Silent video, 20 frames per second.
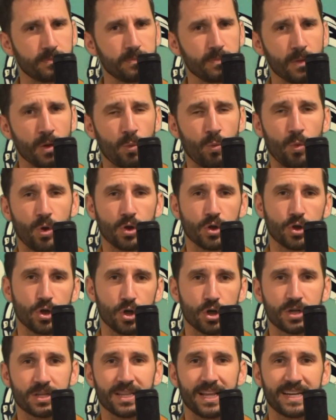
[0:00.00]
will
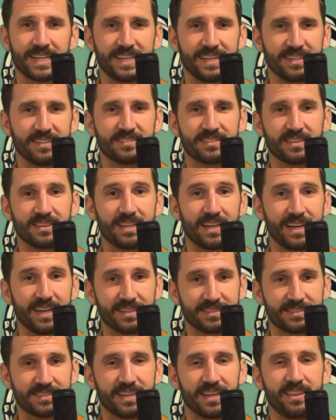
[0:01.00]
look like it is
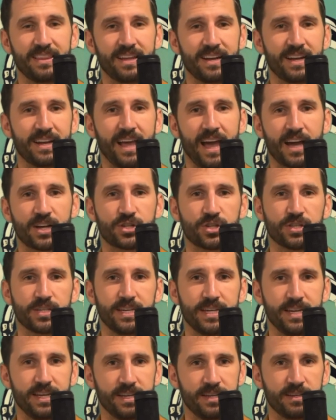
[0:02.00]
less than it actually
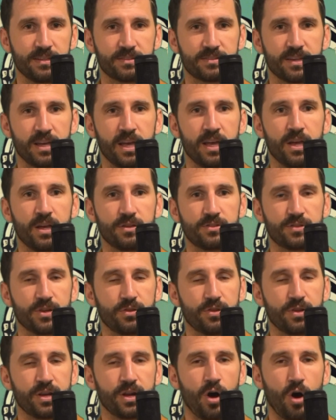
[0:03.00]
is. So
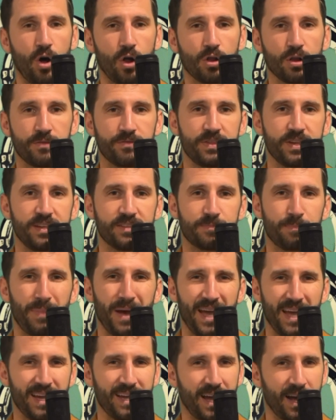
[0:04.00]
then all of these
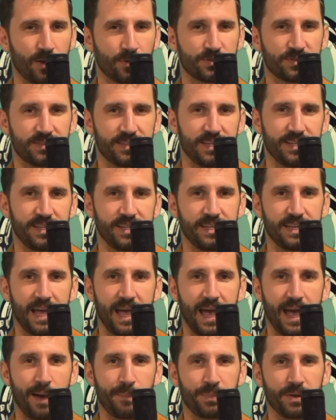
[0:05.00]
payouts that need to
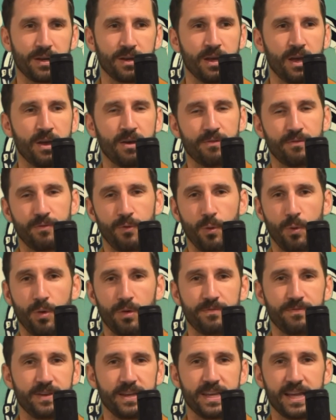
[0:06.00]
happen for
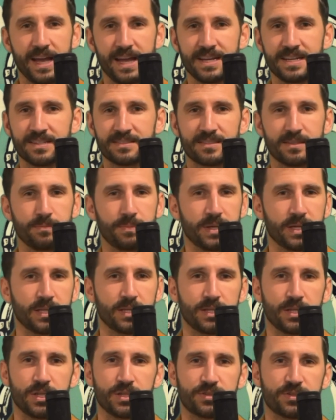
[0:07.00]
VA
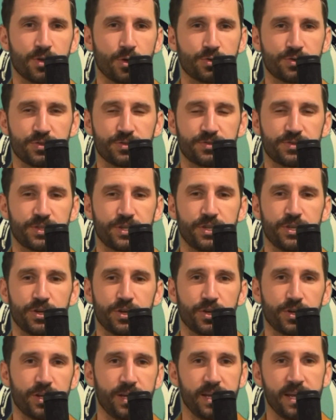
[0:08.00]
disability, Social
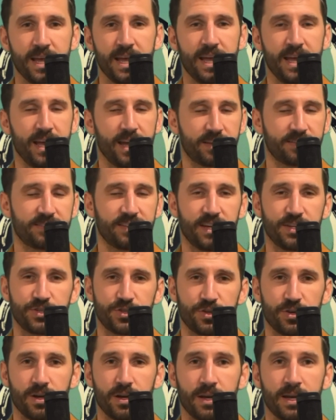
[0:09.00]
Security,
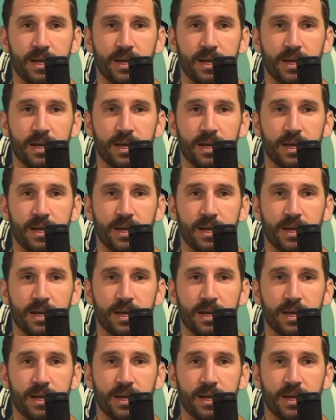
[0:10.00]
etc.,